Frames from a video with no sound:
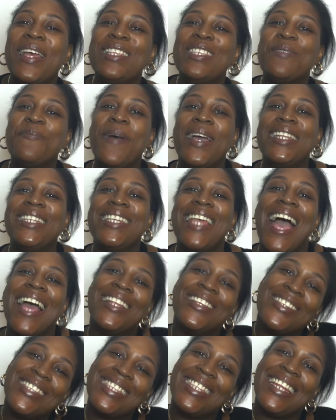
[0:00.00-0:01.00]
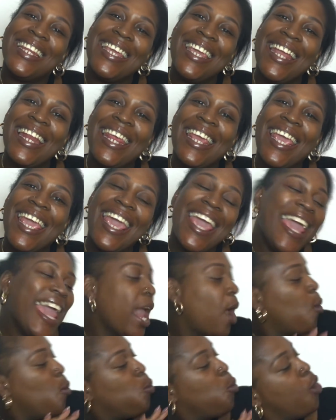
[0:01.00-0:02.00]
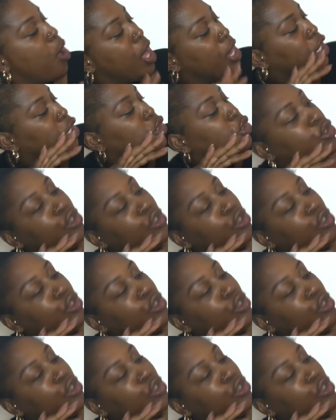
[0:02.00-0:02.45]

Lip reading: my channel. Sanita here. What it